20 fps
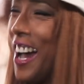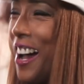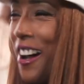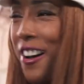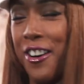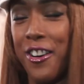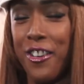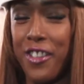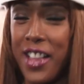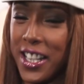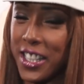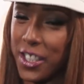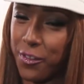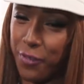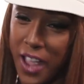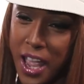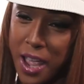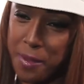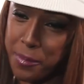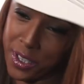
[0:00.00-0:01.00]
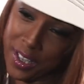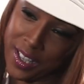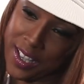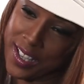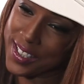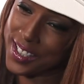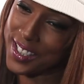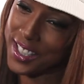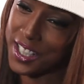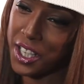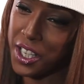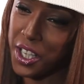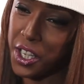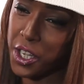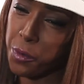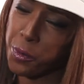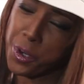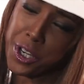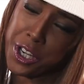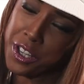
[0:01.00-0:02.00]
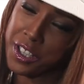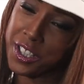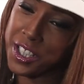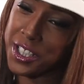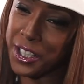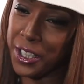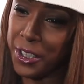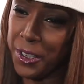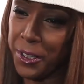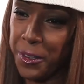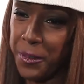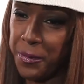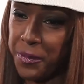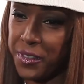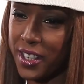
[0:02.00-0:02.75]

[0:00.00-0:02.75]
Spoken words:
No, that's fabulous. What are you going to do?